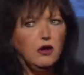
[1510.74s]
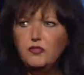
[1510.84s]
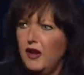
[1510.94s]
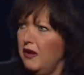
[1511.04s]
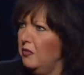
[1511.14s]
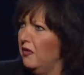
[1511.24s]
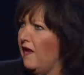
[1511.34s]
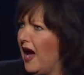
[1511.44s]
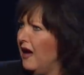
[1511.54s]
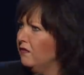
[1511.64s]
They're in
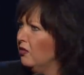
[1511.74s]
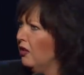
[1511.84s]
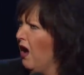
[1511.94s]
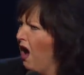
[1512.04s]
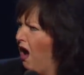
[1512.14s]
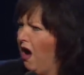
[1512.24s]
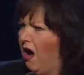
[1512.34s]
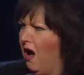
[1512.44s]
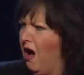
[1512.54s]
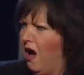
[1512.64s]
revival.
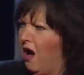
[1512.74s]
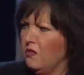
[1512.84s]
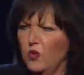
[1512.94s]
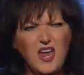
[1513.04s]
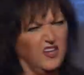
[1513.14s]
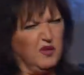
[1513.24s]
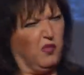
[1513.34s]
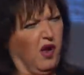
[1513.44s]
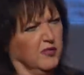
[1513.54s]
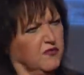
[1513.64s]
We had the
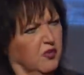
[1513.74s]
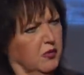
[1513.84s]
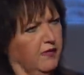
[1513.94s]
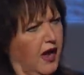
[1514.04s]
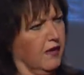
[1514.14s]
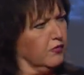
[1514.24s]
promise for revival.